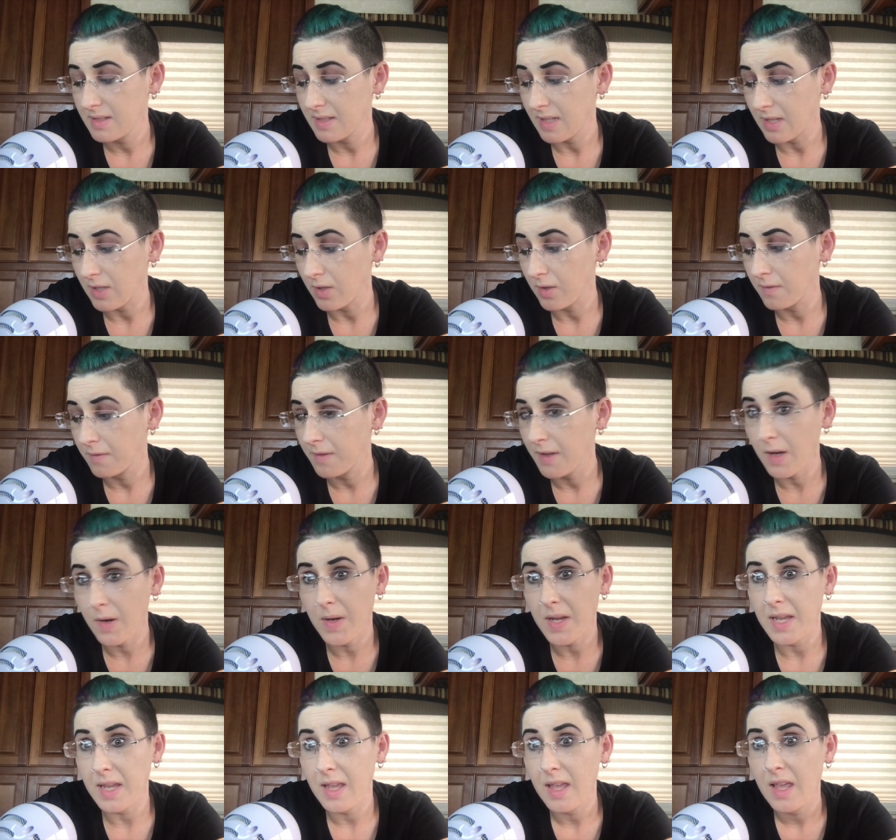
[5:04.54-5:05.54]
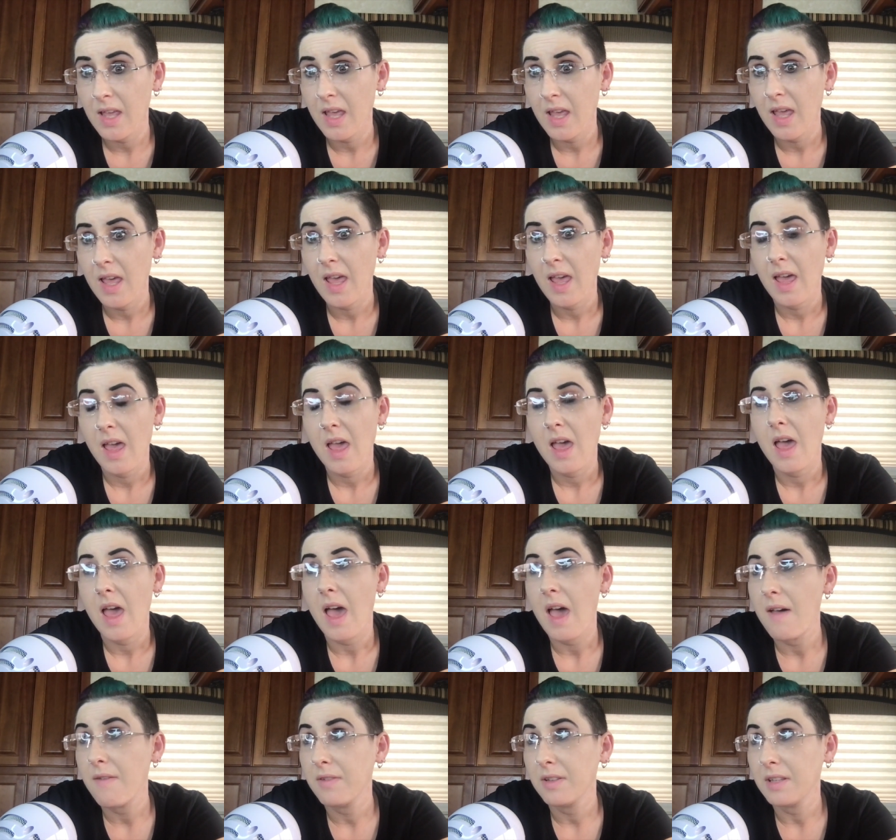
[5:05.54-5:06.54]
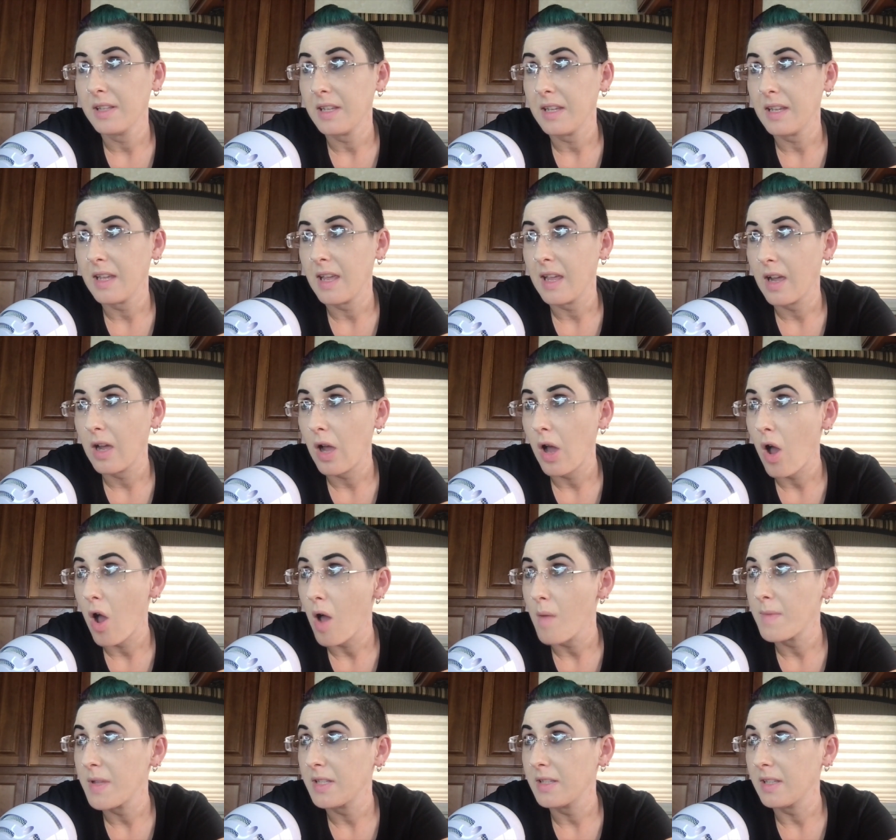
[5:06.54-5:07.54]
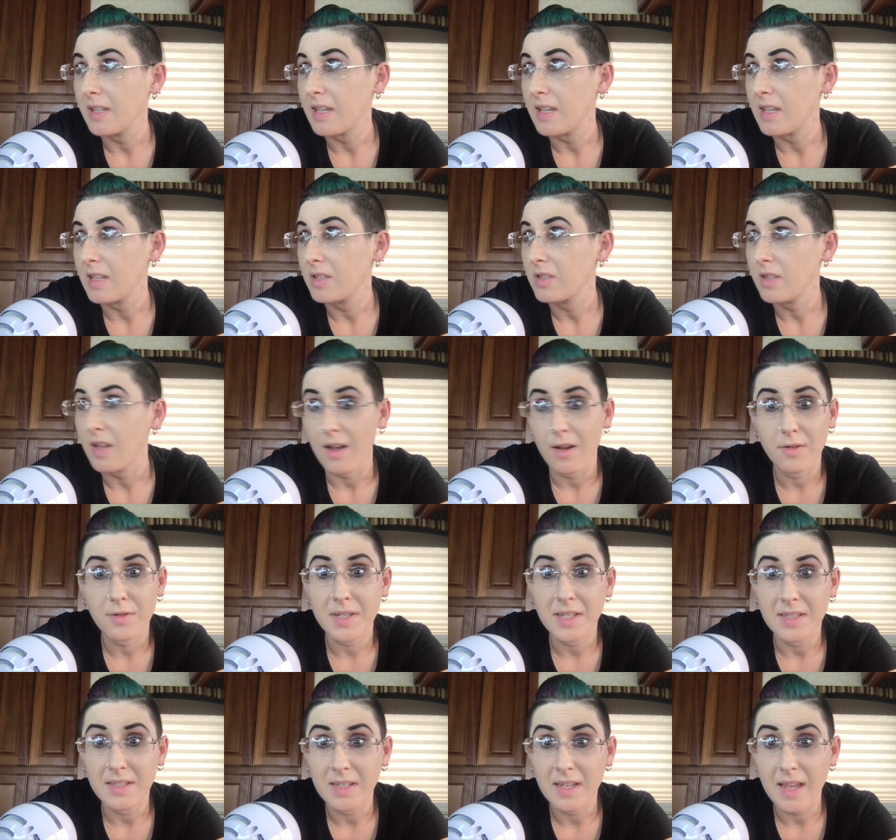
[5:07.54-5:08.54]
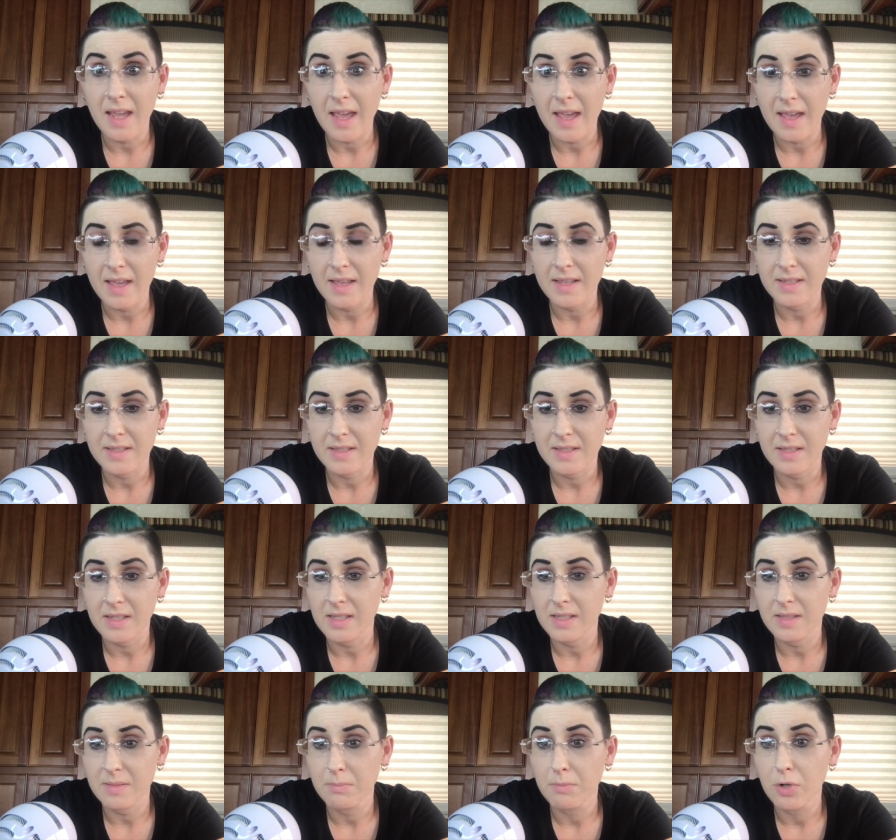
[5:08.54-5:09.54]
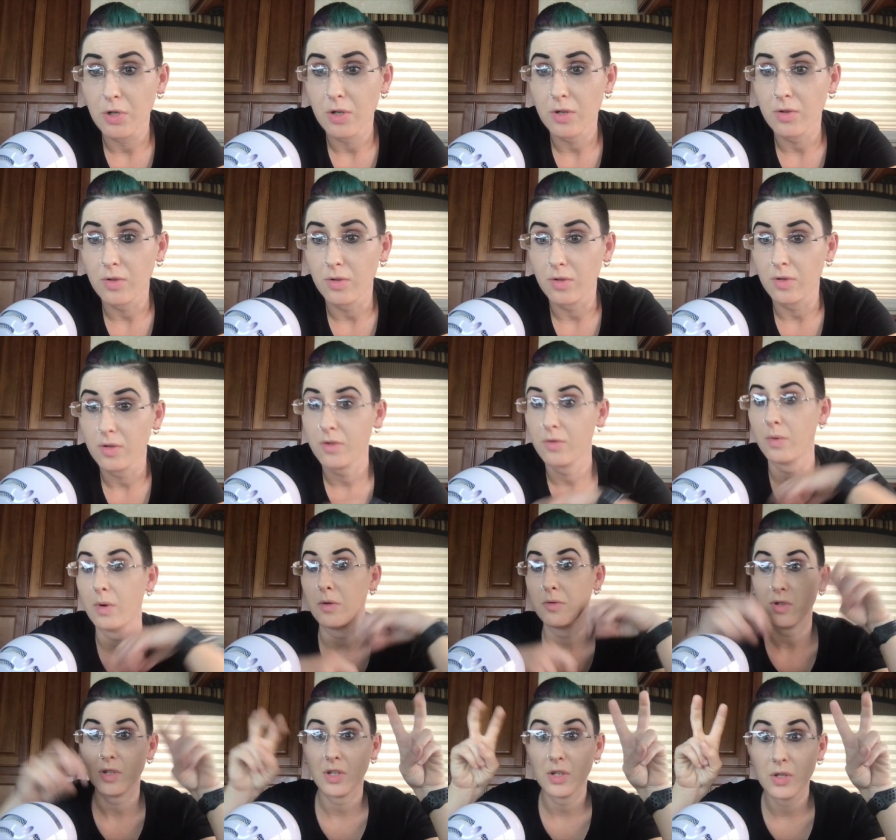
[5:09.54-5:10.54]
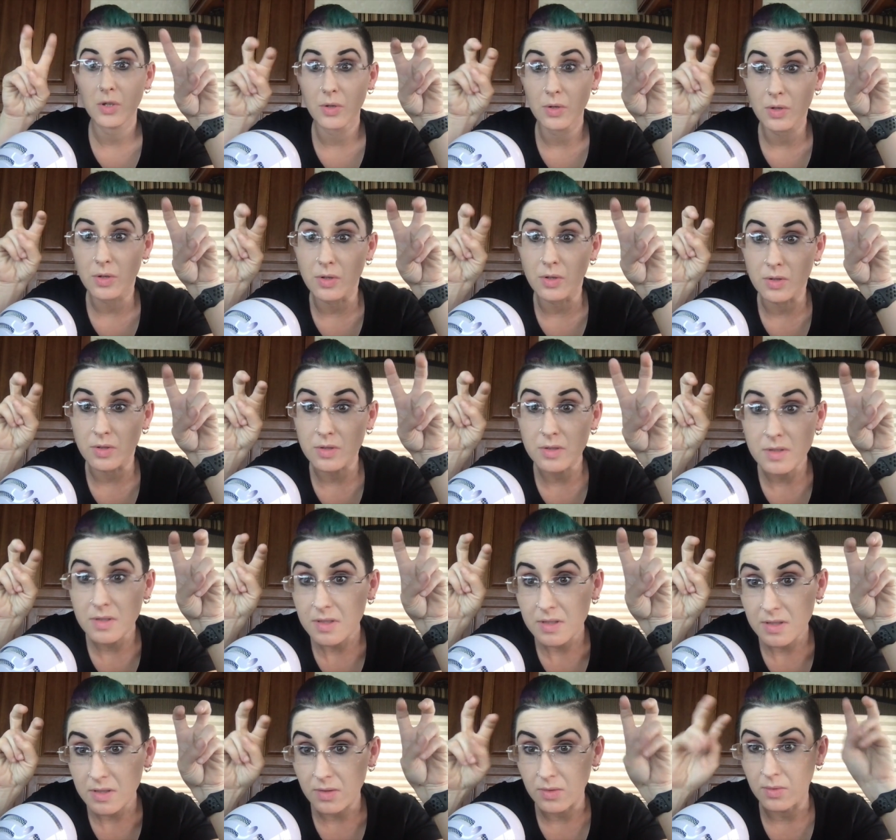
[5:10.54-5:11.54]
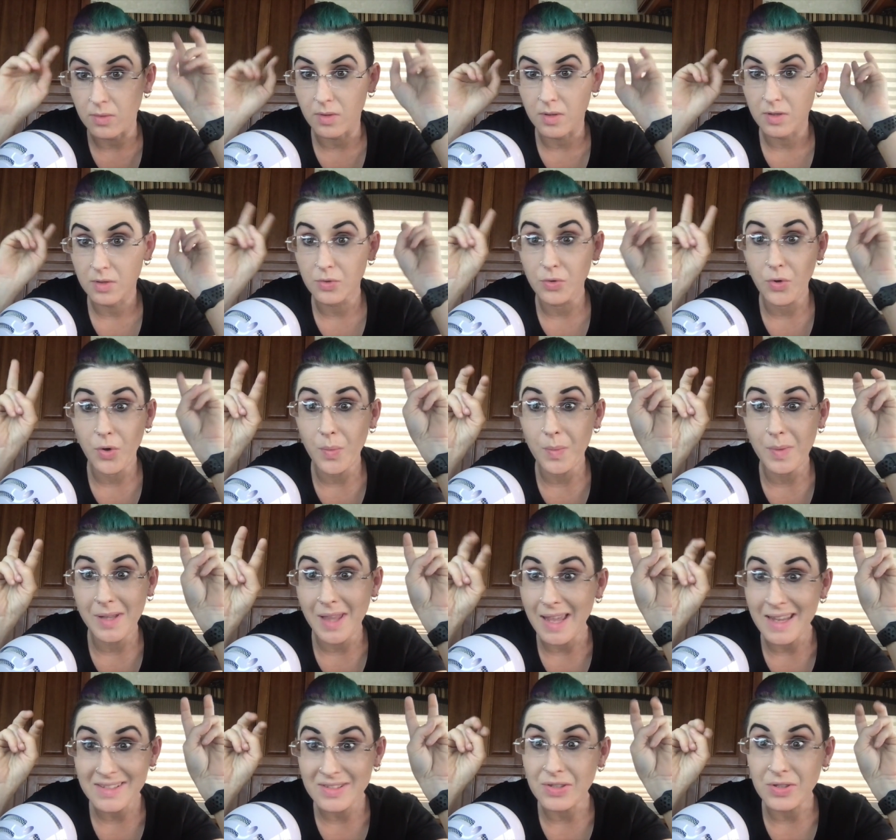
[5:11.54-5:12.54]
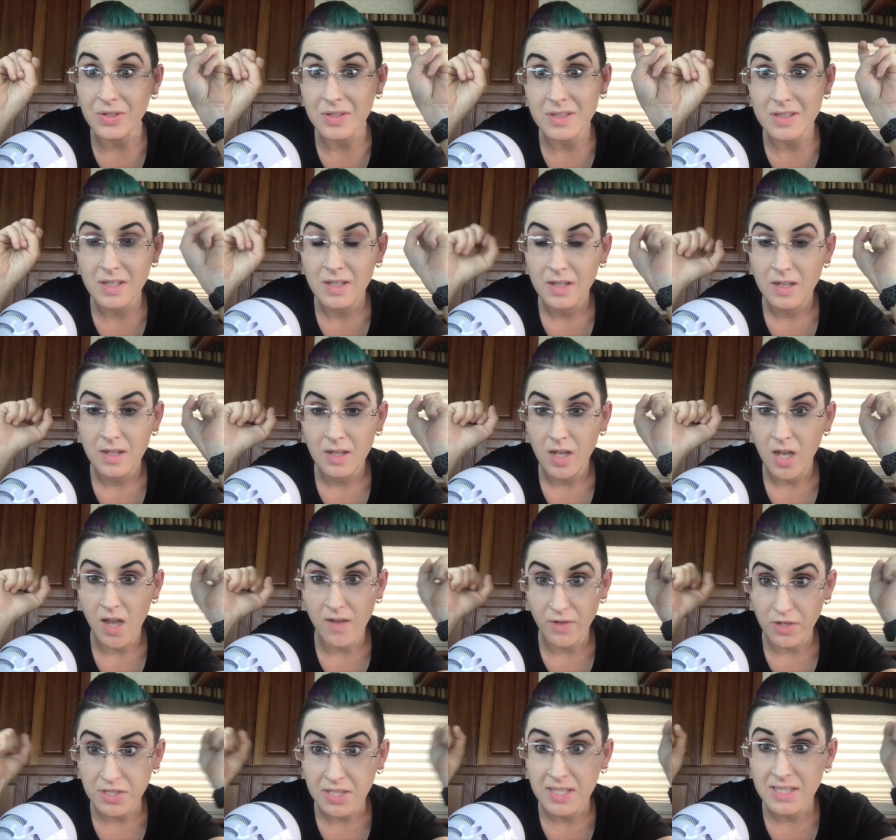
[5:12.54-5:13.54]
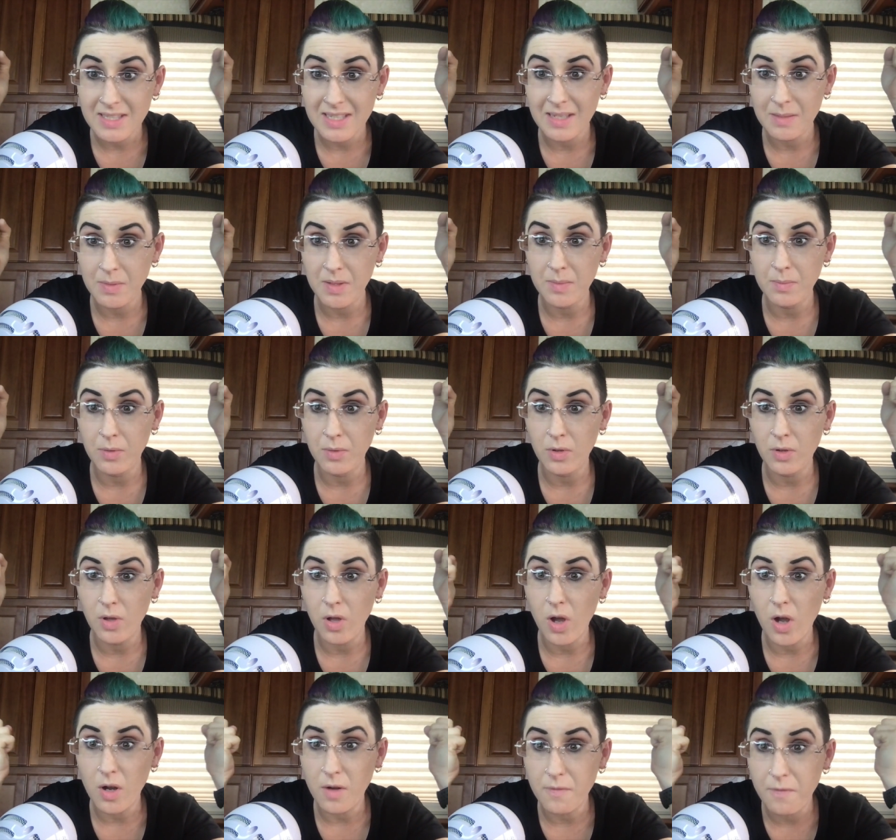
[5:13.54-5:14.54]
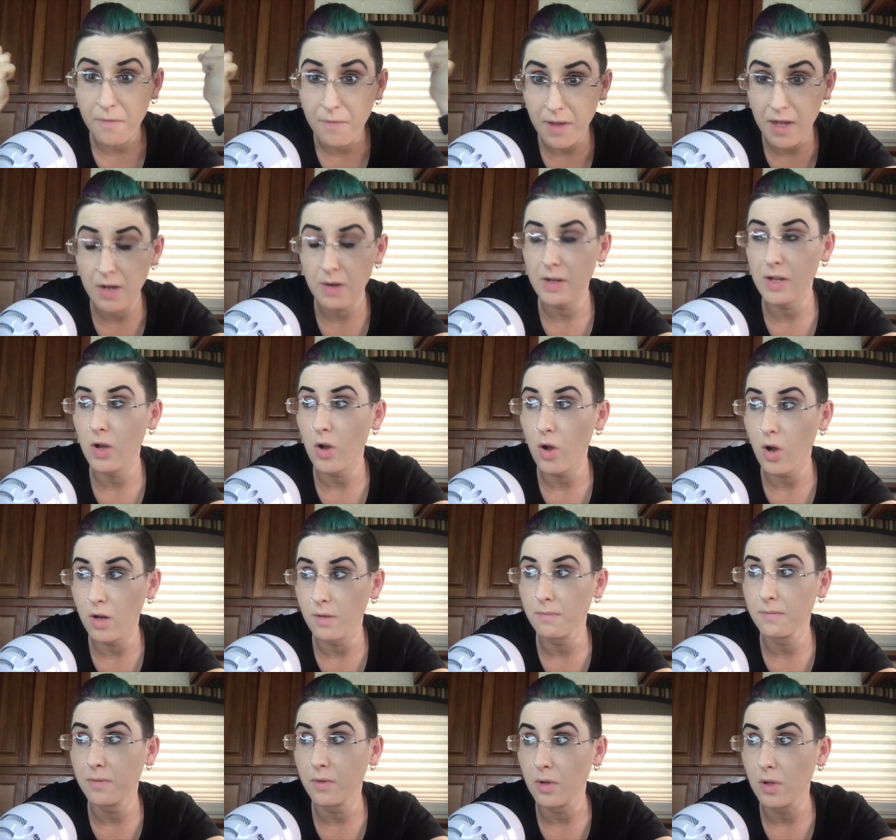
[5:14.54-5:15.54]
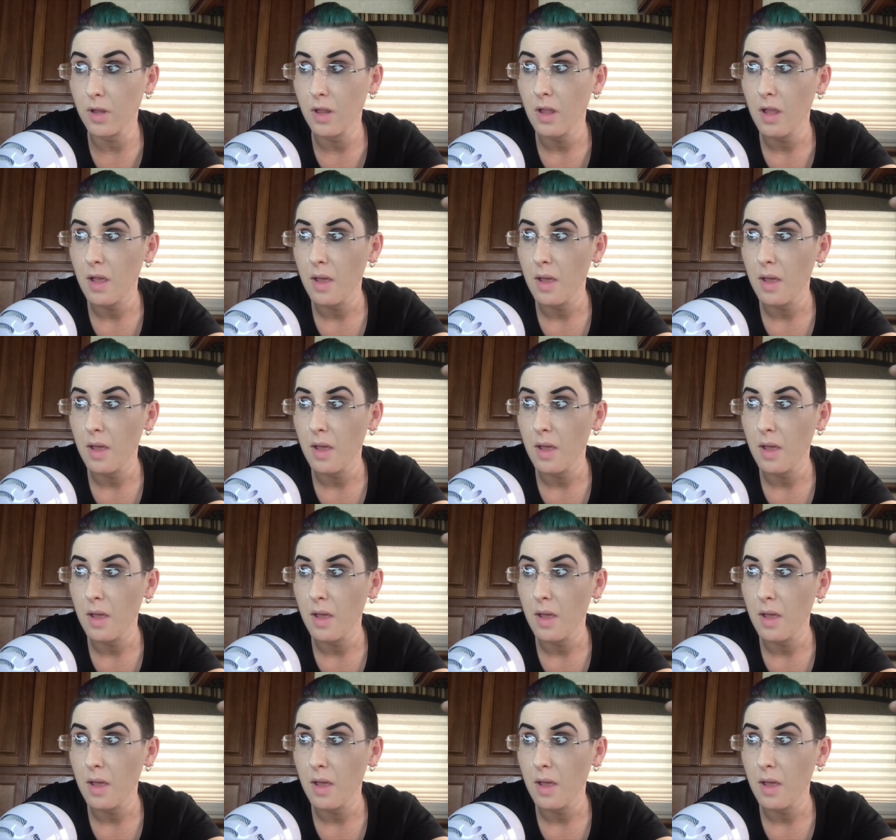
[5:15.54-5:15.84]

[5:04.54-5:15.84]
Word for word: that are very heavily and commonly touted as these miracle quote cures or normalizers of autistic people are very harmful